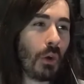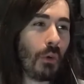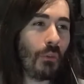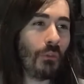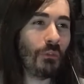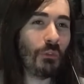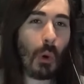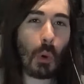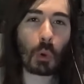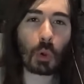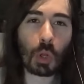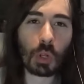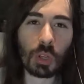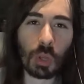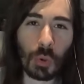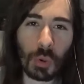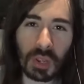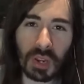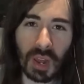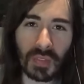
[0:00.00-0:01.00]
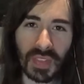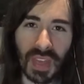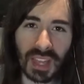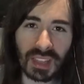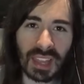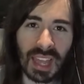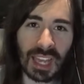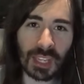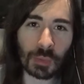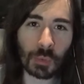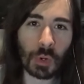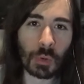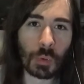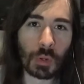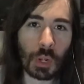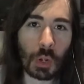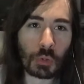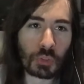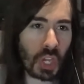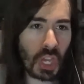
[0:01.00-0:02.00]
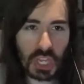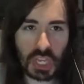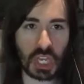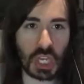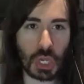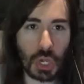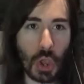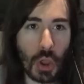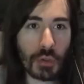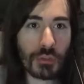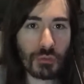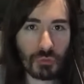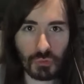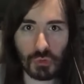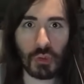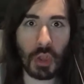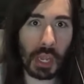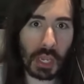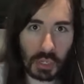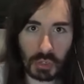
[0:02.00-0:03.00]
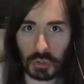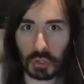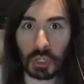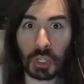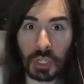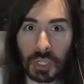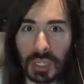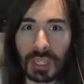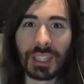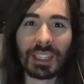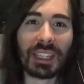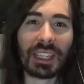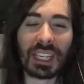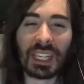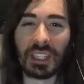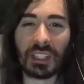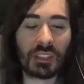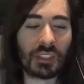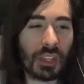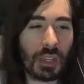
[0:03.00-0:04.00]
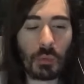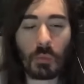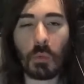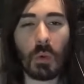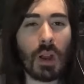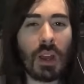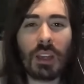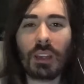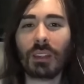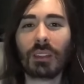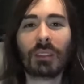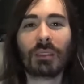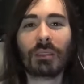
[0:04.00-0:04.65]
Vocaloid on that last word where it goes kink, and it's like, what?